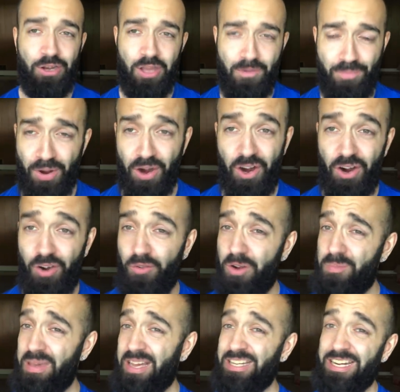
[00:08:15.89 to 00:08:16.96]
Nibiru
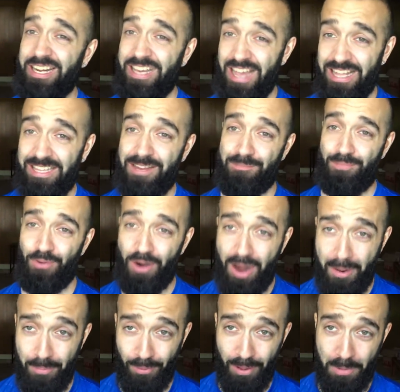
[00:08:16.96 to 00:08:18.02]
would be a gigantic
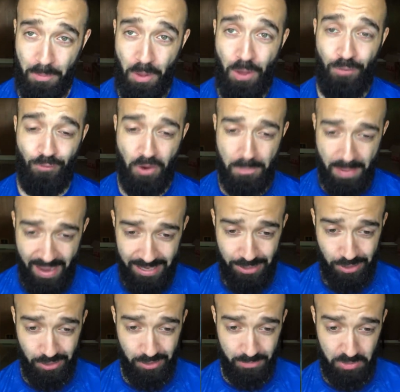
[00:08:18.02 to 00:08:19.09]
problem for
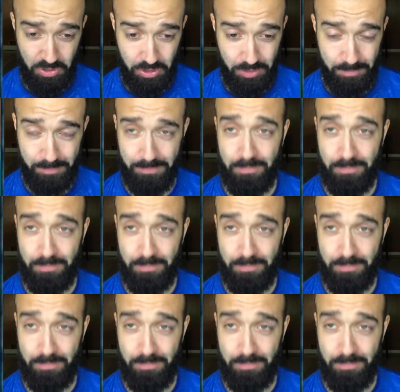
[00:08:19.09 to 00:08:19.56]
pendulums.